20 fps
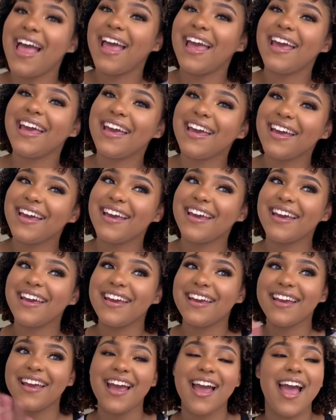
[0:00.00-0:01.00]

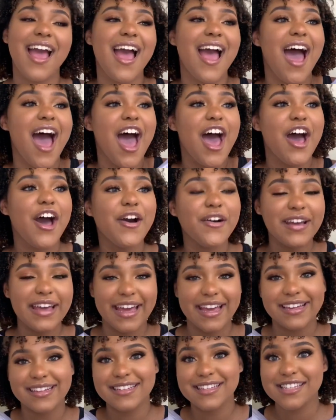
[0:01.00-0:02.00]
Hey!
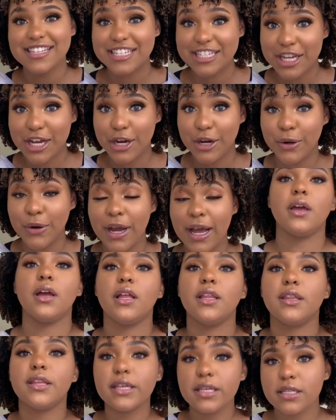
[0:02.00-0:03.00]
Okay, so
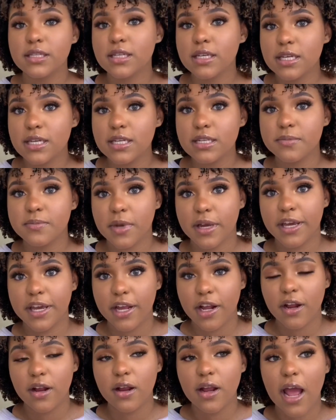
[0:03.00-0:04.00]
this is my
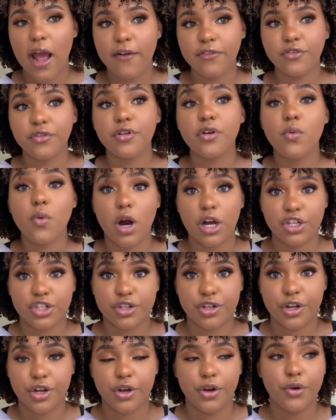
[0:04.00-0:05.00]
hair after a wash
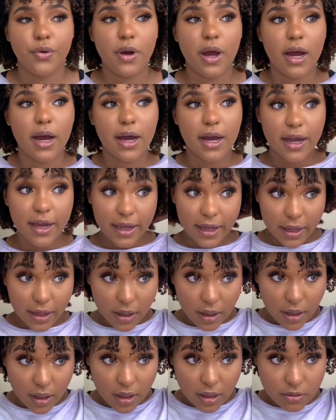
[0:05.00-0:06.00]
and go.
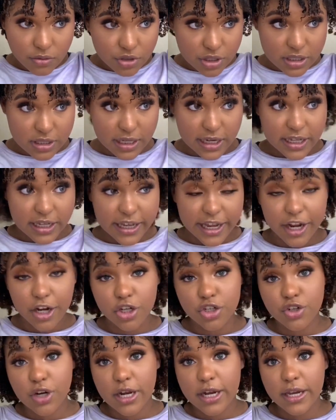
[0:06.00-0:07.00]
I just let it air
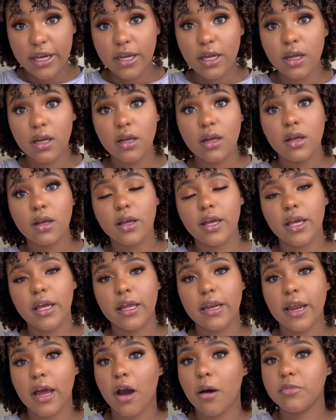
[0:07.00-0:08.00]
dry,
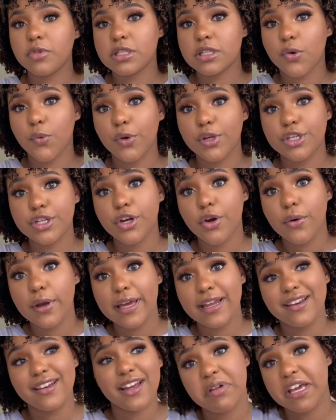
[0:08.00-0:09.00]
and now I'm just going to go
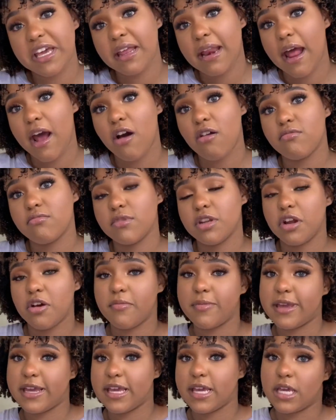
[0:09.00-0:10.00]
ahead and pick it out, you know,
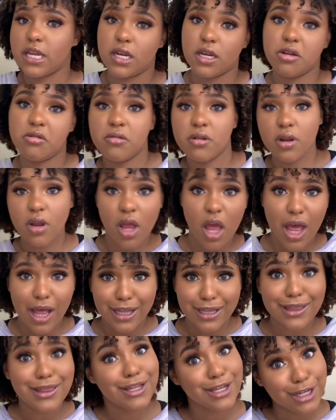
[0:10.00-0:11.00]
make it
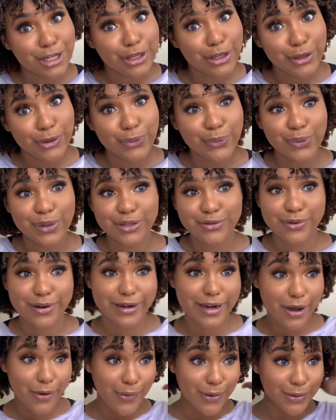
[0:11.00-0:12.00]
look cute, because right
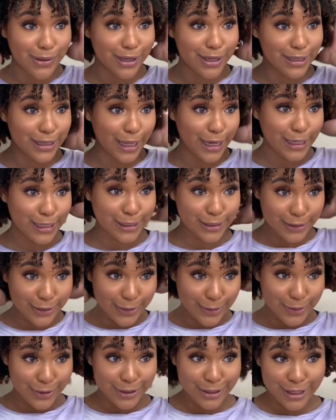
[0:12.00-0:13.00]
now we're looking like a
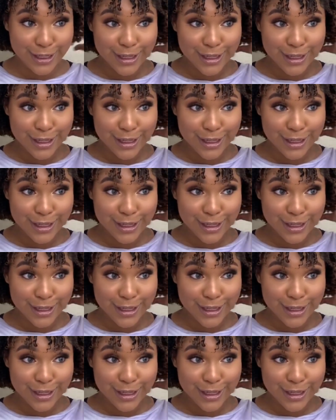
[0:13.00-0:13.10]
little